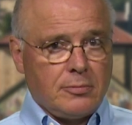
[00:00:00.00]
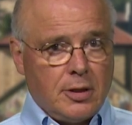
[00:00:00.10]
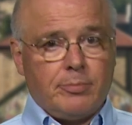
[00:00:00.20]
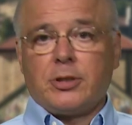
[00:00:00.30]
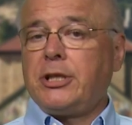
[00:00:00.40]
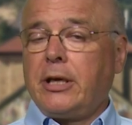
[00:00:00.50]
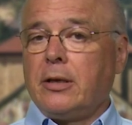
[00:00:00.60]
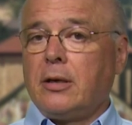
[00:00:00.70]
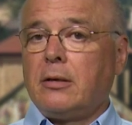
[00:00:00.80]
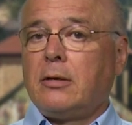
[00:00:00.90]
in
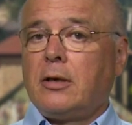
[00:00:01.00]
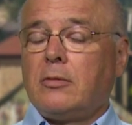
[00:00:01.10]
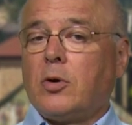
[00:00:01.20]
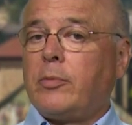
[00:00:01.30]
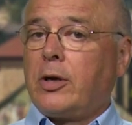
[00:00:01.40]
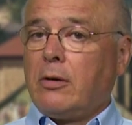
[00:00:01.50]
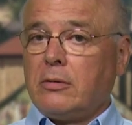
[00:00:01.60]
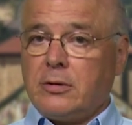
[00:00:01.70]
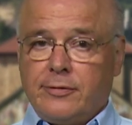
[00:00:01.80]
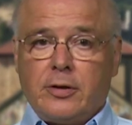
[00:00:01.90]
particular what we call
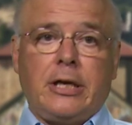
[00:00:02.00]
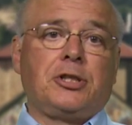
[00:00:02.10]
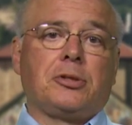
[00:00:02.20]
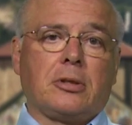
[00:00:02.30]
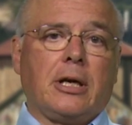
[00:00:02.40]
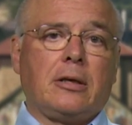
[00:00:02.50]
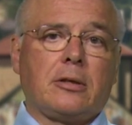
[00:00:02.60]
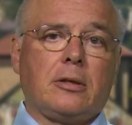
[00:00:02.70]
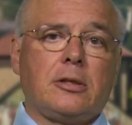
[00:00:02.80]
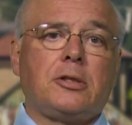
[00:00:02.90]
differential
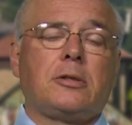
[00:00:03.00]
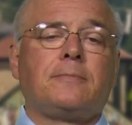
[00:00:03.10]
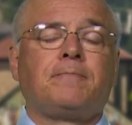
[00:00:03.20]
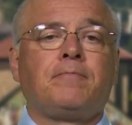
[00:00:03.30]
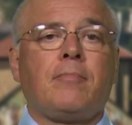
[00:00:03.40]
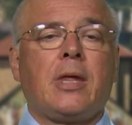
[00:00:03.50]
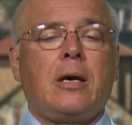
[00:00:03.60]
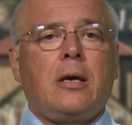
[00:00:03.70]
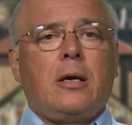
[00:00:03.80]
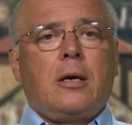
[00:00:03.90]
calculus.
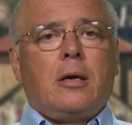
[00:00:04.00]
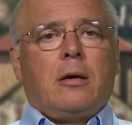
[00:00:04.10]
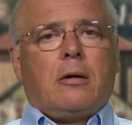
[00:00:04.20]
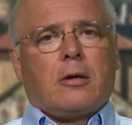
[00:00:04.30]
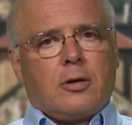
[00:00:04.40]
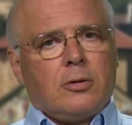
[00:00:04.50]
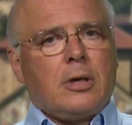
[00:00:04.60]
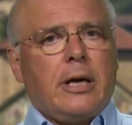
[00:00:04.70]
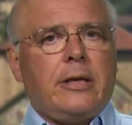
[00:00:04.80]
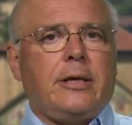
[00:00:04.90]
The core
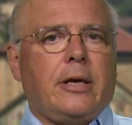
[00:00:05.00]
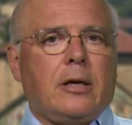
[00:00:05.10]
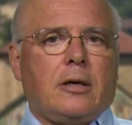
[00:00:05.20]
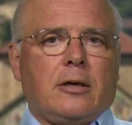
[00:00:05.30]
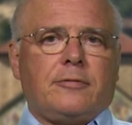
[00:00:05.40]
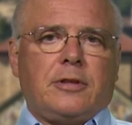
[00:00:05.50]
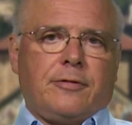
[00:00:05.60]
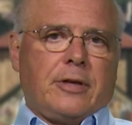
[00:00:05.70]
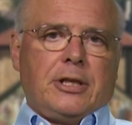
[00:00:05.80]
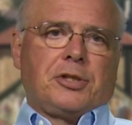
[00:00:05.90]
idea of
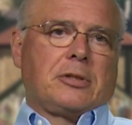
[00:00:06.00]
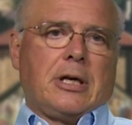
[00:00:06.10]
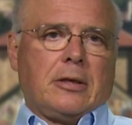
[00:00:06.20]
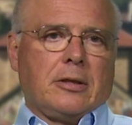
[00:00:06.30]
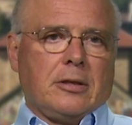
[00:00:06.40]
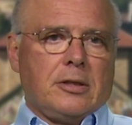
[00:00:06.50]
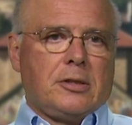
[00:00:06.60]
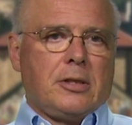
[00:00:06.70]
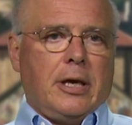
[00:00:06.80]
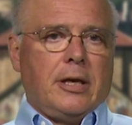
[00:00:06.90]
differential
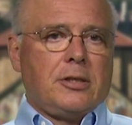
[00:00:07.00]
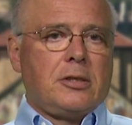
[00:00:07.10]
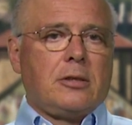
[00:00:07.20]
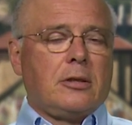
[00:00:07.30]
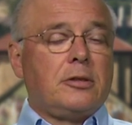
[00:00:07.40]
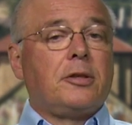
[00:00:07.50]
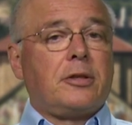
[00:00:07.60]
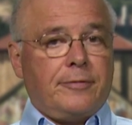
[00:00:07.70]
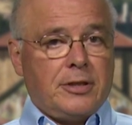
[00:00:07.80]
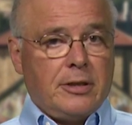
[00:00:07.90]
calculus is the
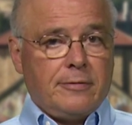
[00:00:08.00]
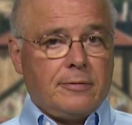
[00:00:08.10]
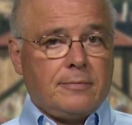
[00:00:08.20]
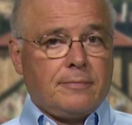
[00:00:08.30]
derivative.